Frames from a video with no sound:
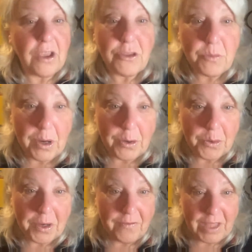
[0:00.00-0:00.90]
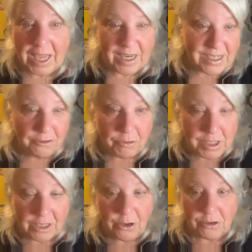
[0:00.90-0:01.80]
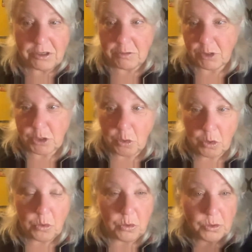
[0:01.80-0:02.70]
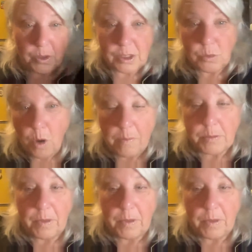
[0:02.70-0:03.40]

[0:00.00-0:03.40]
other microwave that had a different technology that was so cool, so I swapped